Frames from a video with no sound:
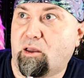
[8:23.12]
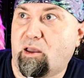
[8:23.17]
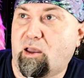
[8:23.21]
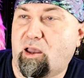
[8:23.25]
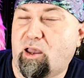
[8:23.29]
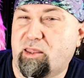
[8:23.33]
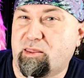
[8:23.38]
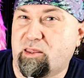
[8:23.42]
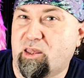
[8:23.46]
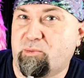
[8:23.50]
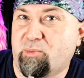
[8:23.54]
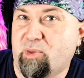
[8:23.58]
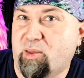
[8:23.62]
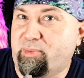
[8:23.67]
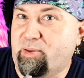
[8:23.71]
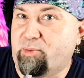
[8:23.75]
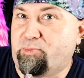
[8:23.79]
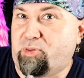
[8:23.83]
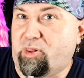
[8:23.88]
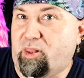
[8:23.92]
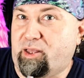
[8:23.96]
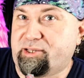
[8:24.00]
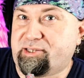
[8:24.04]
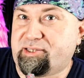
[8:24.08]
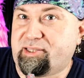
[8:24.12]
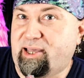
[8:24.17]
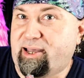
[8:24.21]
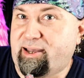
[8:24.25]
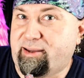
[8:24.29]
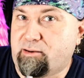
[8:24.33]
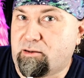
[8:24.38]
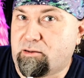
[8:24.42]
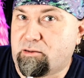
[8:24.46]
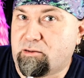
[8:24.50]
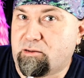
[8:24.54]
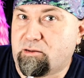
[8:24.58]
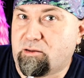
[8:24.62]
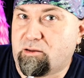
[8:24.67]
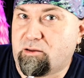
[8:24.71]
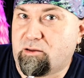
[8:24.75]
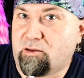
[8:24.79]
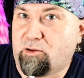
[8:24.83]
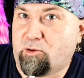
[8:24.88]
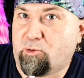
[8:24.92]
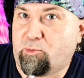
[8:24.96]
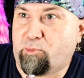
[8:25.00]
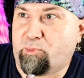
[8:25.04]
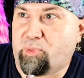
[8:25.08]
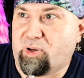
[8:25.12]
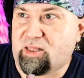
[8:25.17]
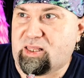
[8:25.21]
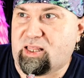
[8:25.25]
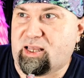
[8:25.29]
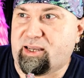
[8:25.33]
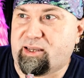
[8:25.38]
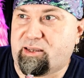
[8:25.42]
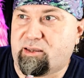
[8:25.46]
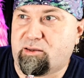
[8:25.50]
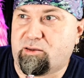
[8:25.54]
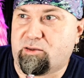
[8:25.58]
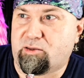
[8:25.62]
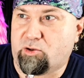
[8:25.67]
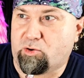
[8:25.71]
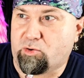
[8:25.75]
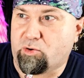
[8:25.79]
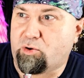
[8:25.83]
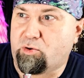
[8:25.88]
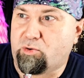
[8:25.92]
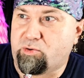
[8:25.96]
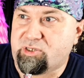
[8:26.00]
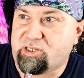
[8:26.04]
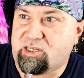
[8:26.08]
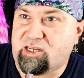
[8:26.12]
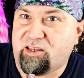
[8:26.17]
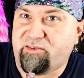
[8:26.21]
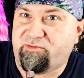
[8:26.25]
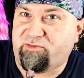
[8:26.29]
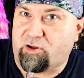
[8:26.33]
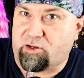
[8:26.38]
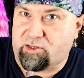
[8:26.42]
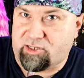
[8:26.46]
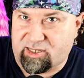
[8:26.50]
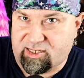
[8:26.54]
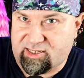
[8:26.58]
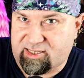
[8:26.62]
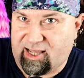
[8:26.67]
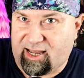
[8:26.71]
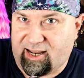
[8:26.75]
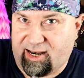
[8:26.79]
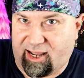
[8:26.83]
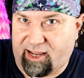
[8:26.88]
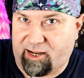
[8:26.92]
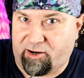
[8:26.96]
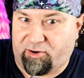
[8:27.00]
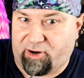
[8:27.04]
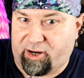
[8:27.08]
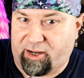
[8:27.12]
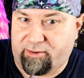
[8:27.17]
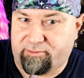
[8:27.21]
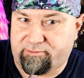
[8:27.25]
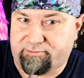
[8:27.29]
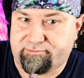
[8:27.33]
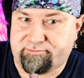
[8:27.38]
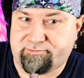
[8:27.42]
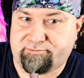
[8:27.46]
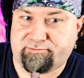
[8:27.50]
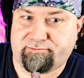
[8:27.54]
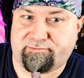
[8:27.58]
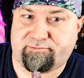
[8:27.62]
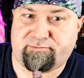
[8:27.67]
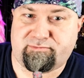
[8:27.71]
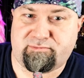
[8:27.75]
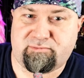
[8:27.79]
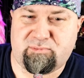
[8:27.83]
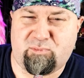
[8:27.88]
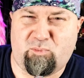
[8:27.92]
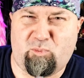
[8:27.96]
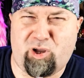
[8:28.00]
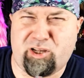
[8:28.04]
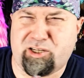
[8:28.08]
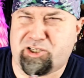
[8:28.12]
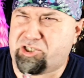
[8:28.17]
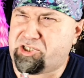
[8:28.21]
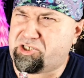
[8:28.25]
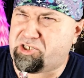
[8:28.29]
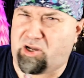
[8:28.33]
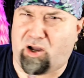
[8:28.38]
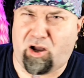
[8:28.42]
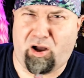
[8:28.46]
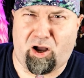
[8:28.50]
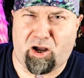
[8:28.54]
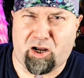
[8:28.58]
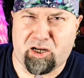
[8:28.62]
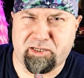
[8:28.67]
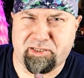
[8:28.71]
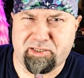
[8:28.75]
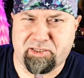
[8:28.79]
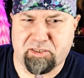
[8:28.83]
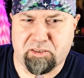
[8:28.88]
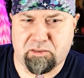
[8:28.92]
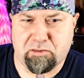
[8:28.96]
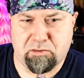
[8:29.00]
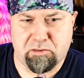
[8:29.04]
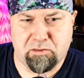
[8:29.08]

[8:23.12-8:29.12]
and then maybe plus that. But, like, your ghoul's default is that hangry. Which sucks.